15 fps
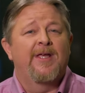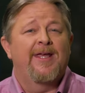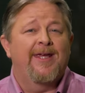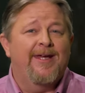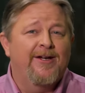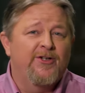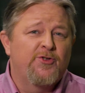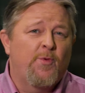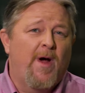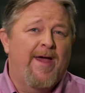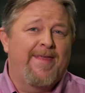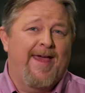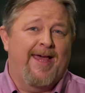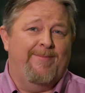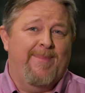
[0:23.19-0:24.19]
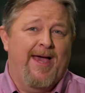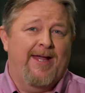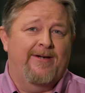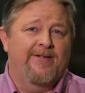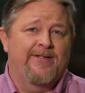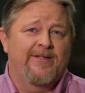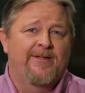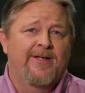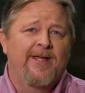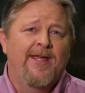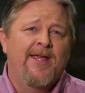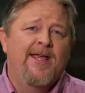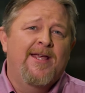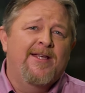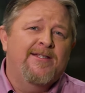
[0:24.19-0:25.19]
Here's why that matters.
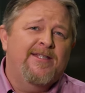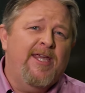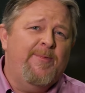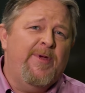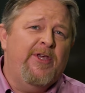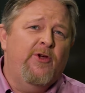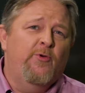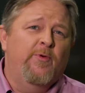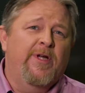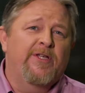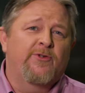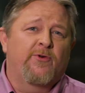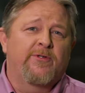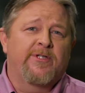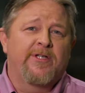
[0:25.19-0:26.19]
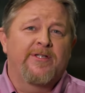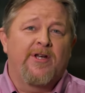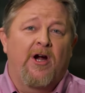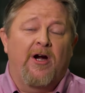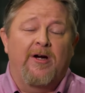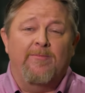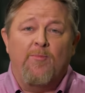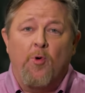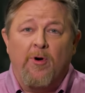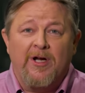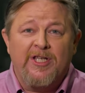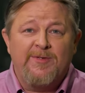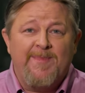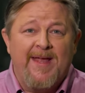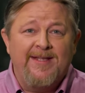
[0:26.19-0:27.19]
CPU resources are more
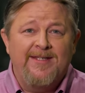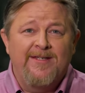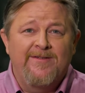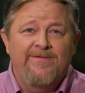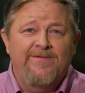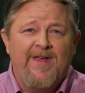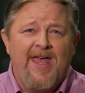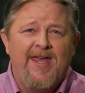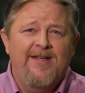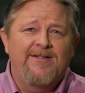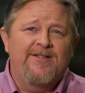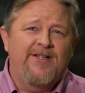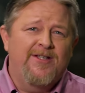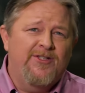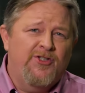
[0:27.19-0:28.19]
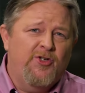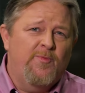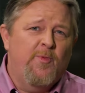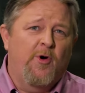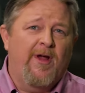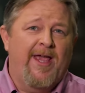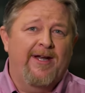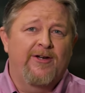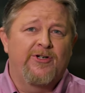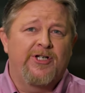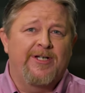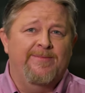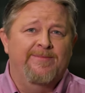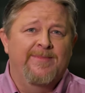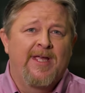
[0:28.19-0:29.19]
expensive and consume more
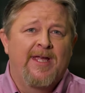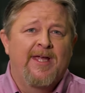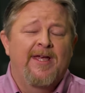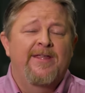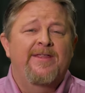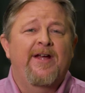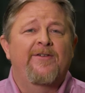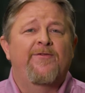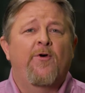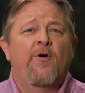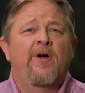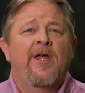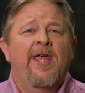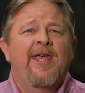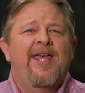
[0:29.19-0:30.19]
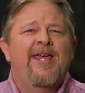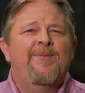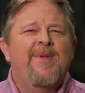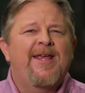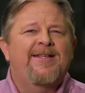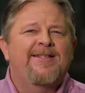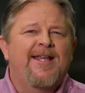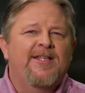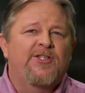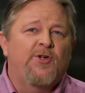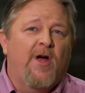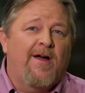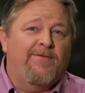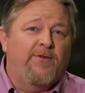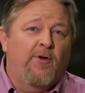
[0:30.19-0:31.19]
energy. Therefore, it makes sense to
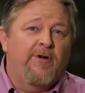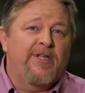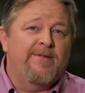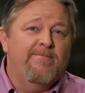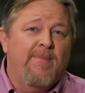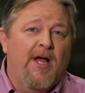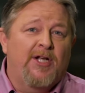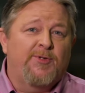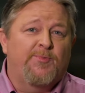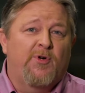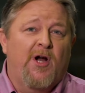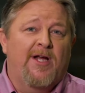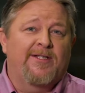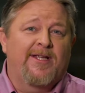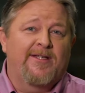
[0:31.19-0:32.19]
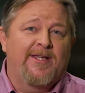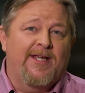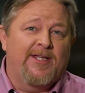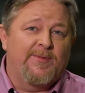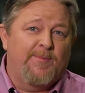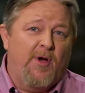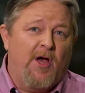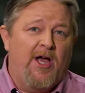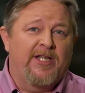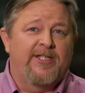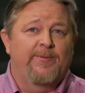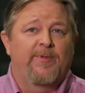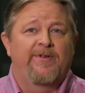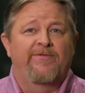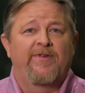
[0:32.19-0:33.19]
offload as much processing as
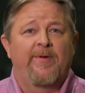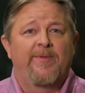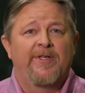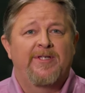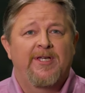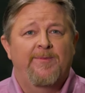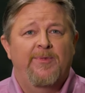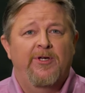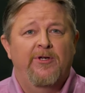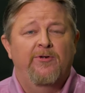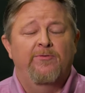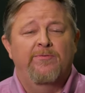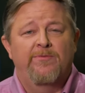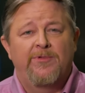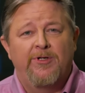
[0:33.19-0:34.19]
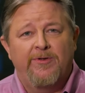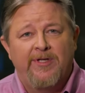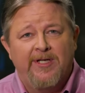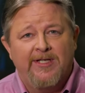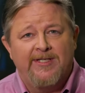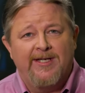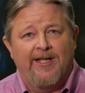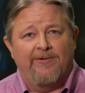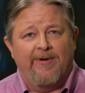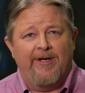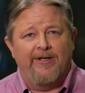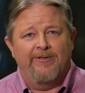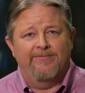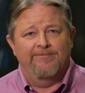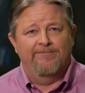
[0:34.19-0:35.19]
possible from the CPU to the
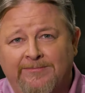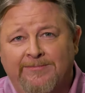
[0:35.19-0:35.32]
accelerator.